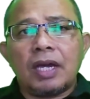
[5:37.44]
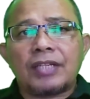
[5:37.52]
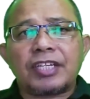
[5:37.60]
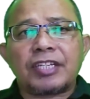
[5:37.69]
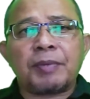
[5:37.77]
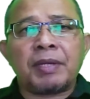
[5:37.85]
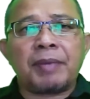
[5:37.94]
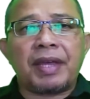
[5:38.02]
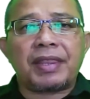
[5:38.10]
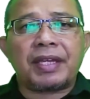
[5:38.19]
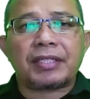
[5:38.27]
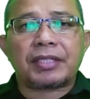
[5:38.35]
Assessment
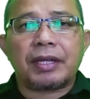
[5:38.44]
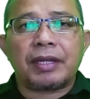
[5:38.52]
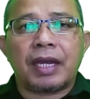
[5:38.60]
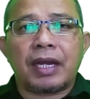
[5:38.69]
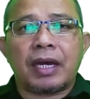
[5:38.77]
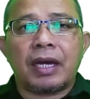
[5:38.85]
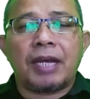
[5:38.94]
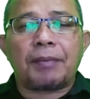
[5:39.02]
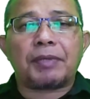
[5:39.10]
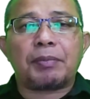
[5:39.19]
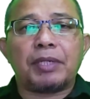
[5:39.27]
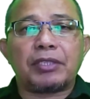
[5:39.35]
methods that are
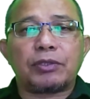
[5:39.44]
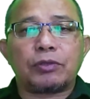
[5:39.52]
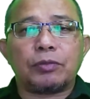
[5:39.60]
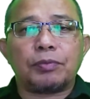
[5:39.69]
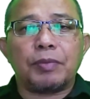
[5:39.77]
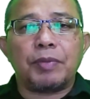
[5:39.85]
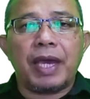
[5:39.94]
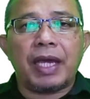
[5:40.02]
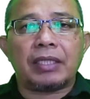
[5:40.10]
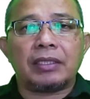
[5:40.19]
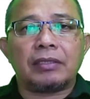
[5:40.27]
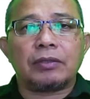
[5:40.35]
adaptable to
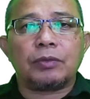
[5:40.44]
PBL,